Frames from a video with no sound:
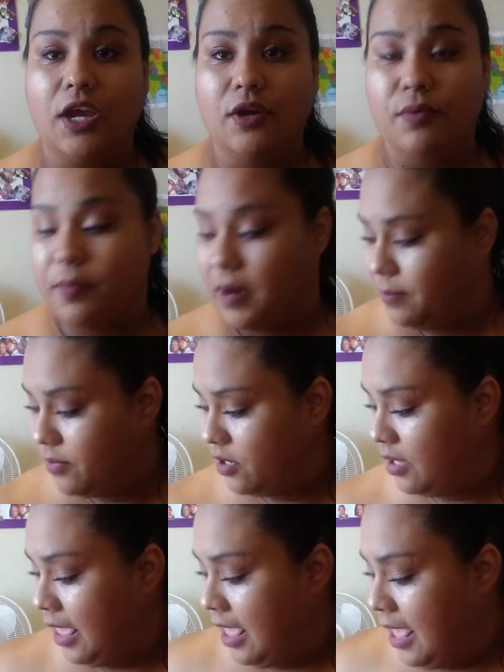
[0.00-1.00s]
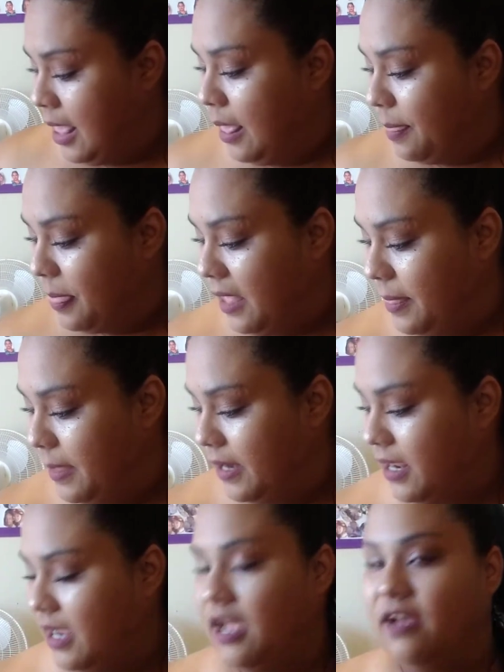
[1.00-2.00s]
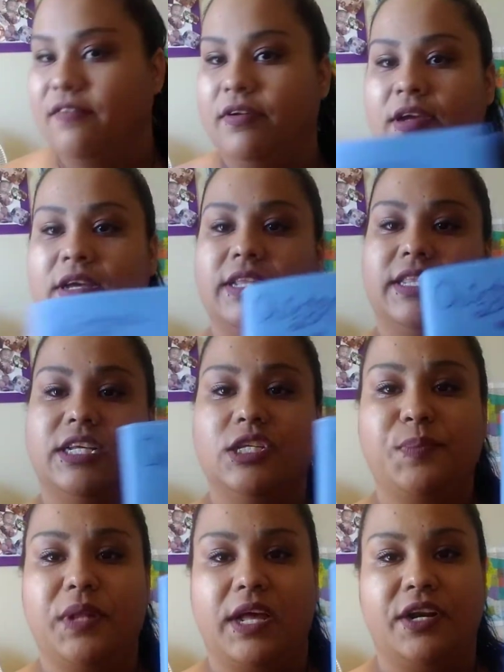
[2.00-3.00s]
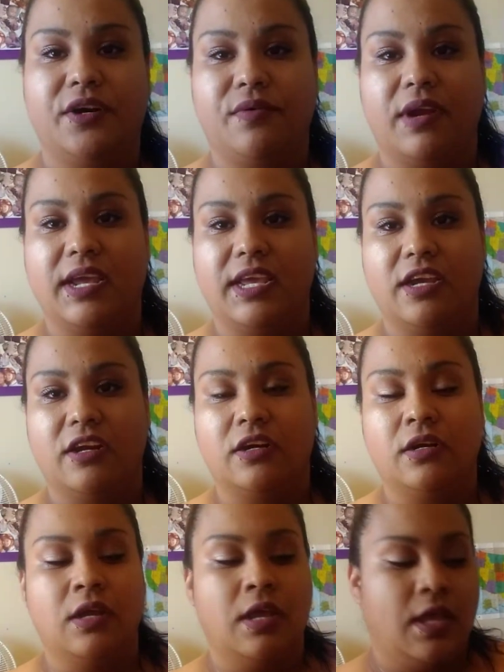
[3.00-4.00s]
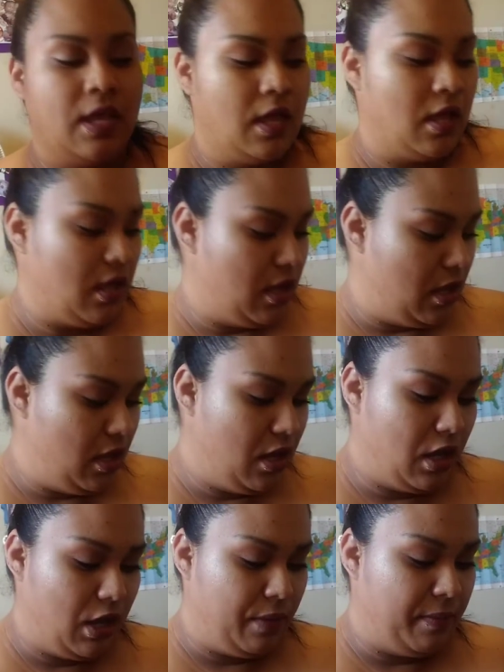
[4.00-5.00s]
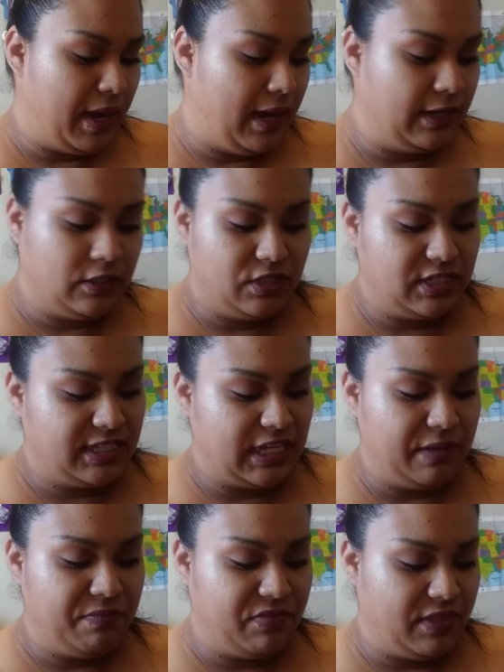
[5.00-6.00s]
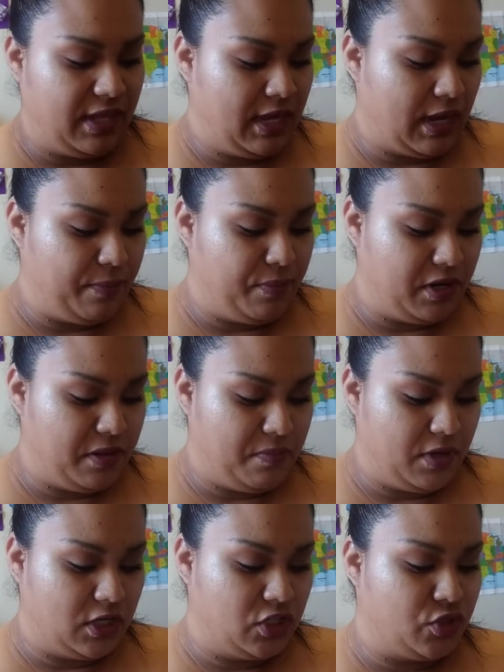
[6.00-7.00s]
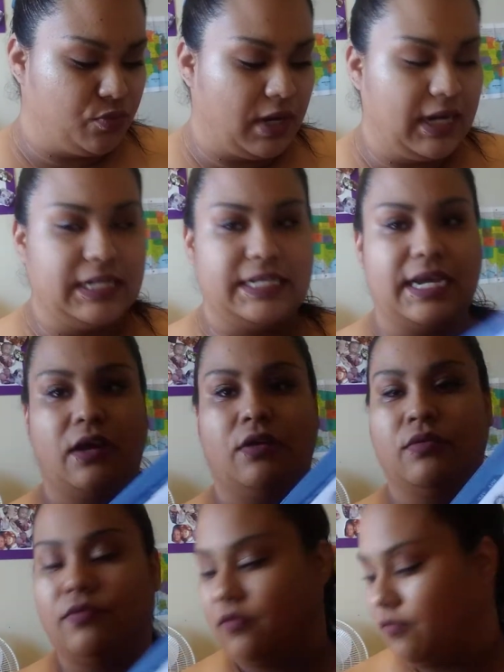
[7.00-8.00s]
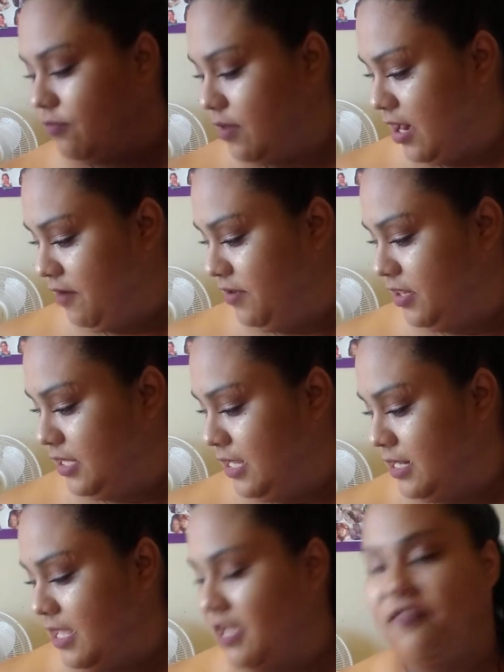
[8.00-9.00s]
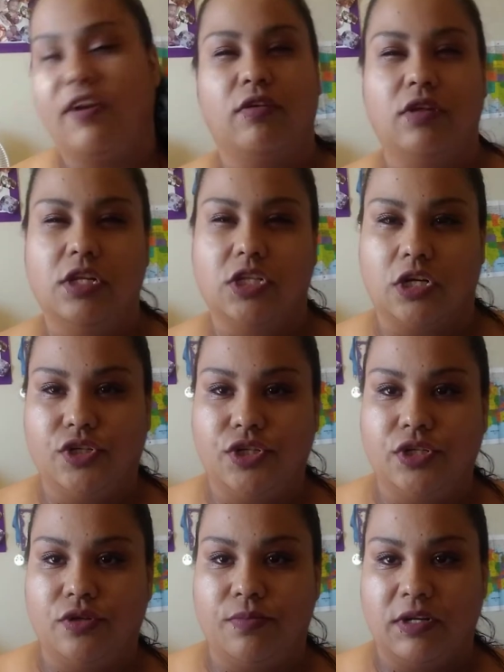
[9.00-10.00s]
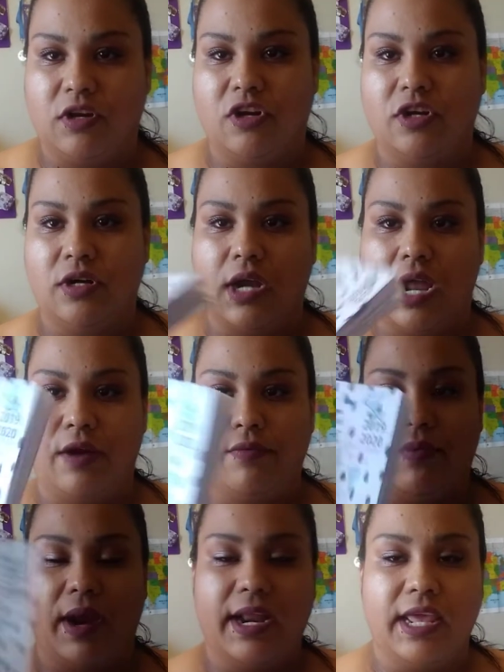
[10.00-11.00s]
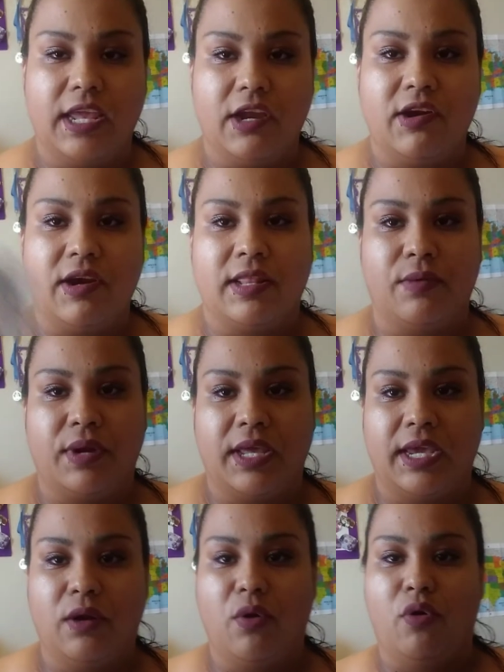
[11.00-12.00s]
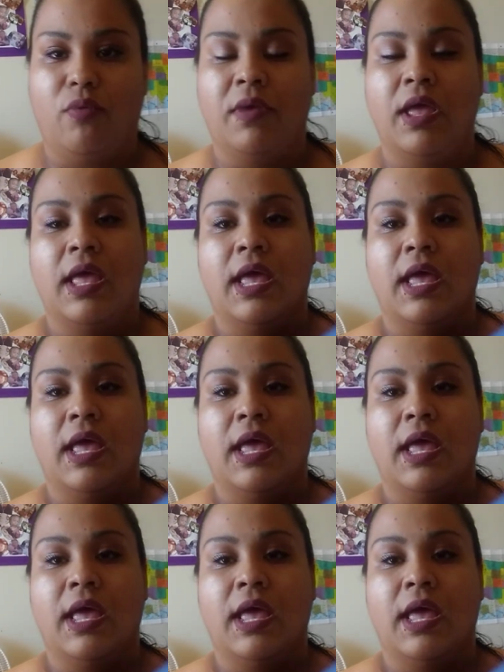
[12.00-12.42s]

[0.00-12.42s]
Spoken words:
remember. And then I have this planner right here. I do the same thing. I pretty much write down everything. Like if I go to the doctor's or my daughter, I write it here, and then when I get home,